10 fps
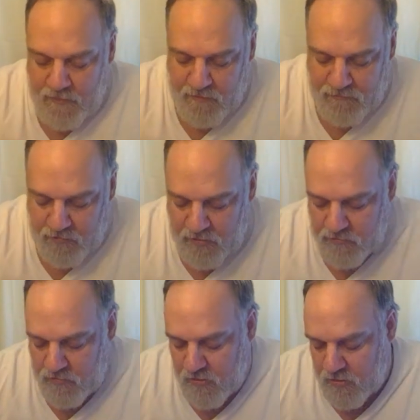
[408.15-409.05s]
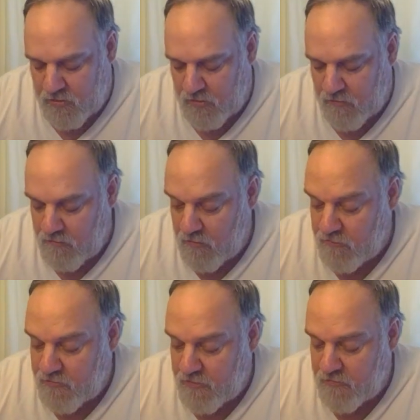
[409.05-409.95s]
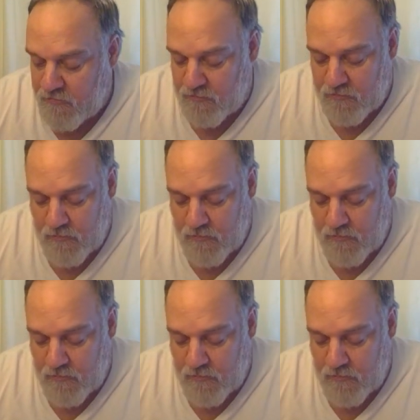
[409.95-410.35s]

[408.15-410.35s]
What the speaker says: After that, you got to take your own chances.